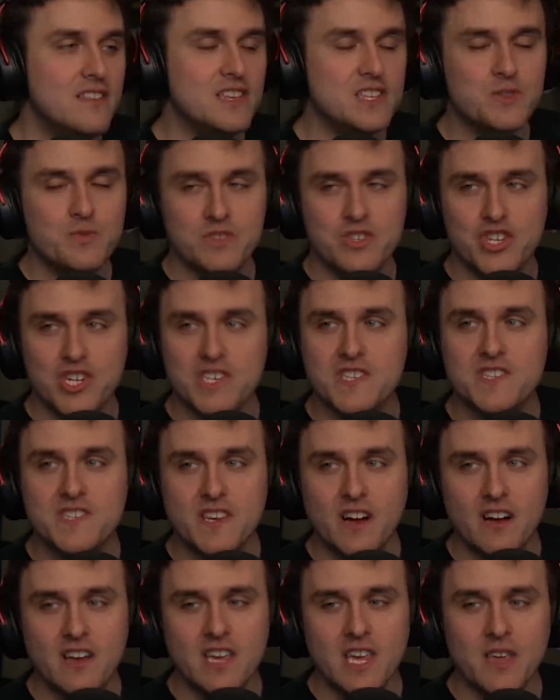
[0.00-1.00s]
This would just
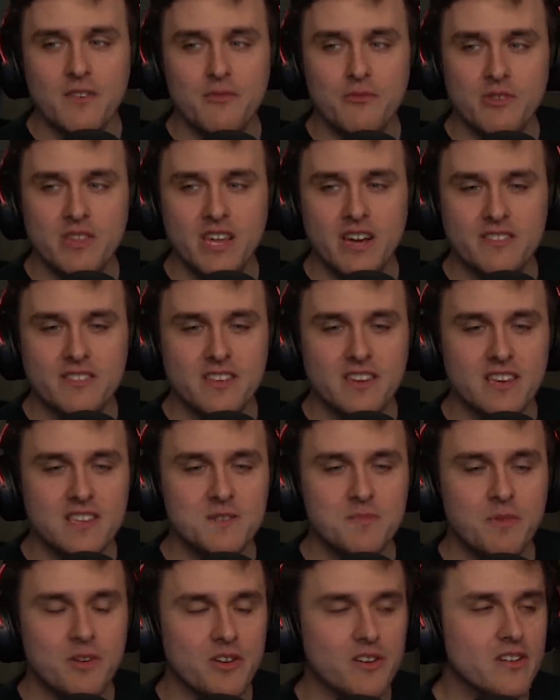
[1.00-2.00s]
suck even without the next
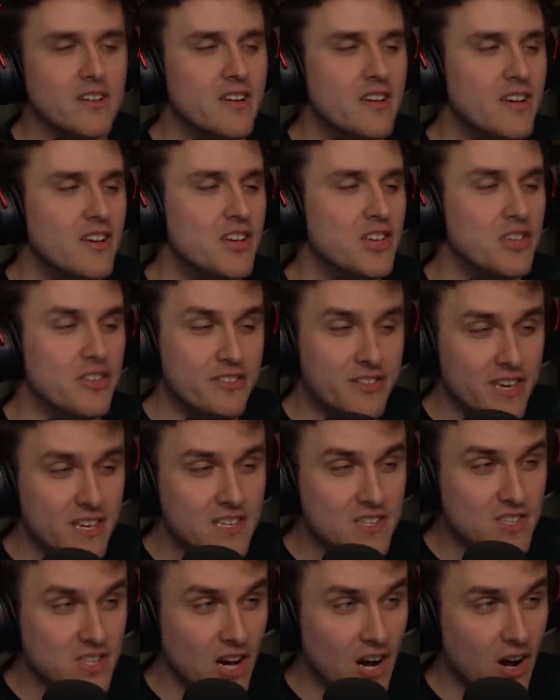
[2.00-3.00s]
part. You think
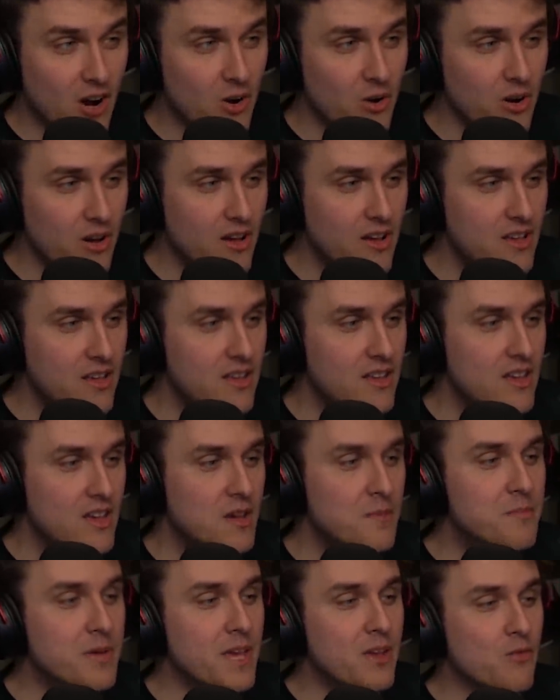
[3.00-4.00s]
so?
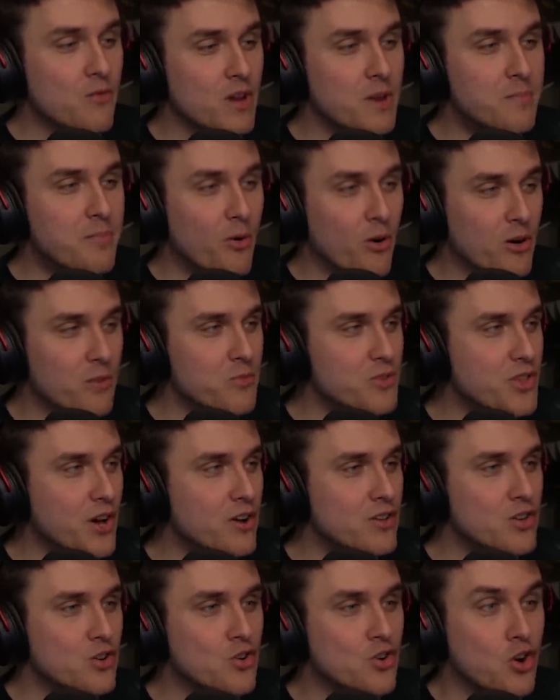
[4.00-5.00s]
Being reborn with all
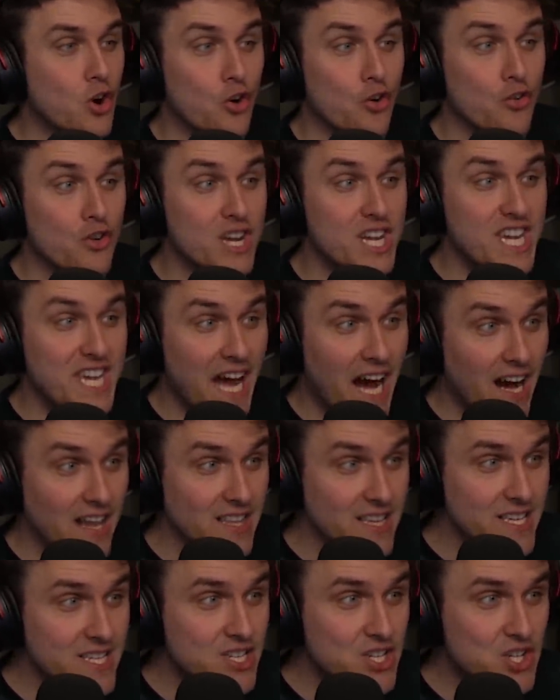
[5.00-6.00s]
your current
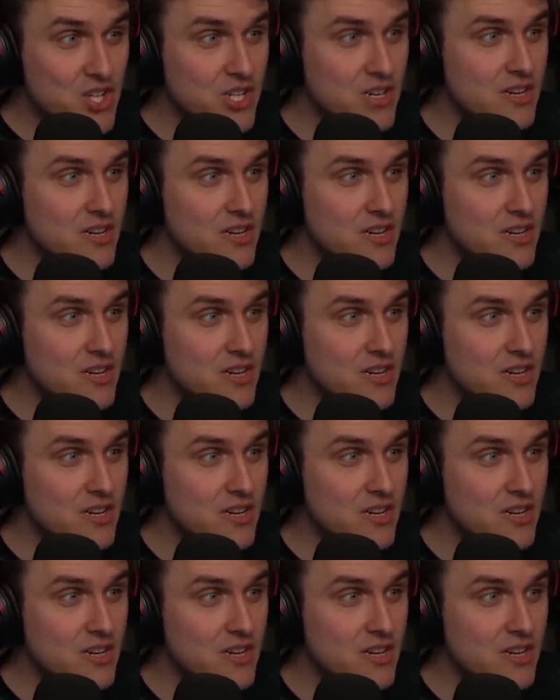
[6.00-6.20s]
knowledge?